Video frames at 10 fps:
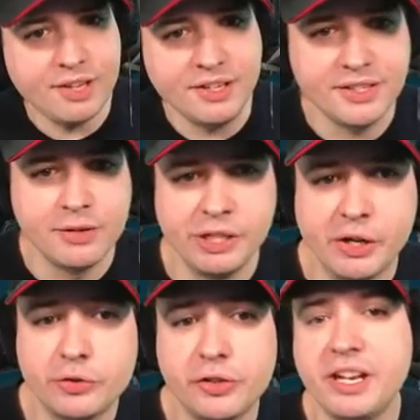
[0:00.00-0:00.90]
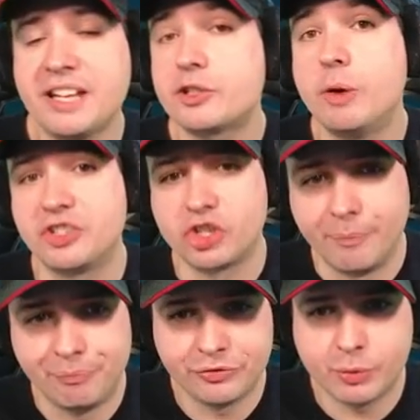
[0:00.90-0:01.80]
So then we go to the next
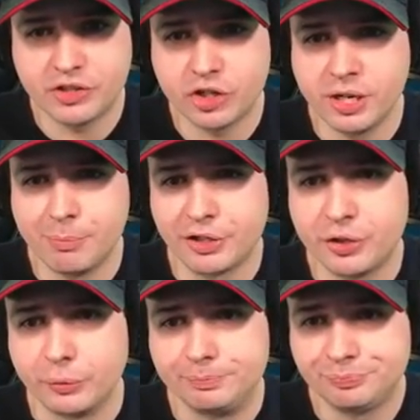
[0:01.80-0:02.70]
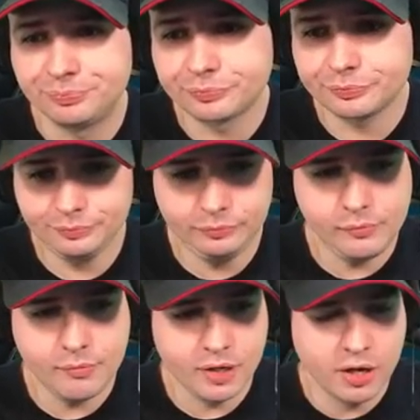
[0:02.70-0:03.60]
question. Question number 2.
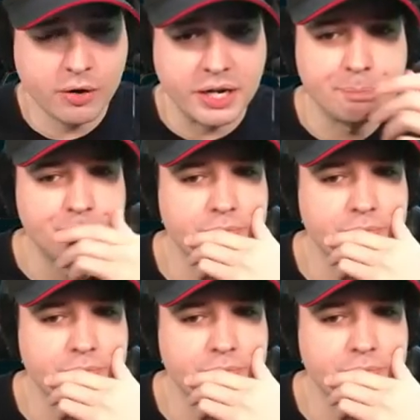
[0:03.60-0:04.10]
Alright.